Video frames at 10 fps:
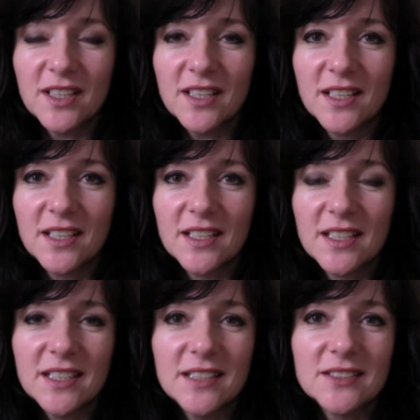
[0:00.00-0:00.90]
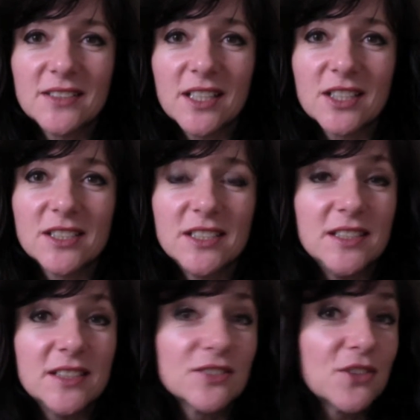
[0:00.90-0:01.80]
that is to actually
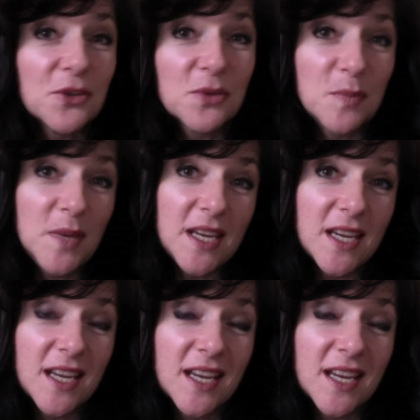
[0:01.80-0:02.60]
start with me.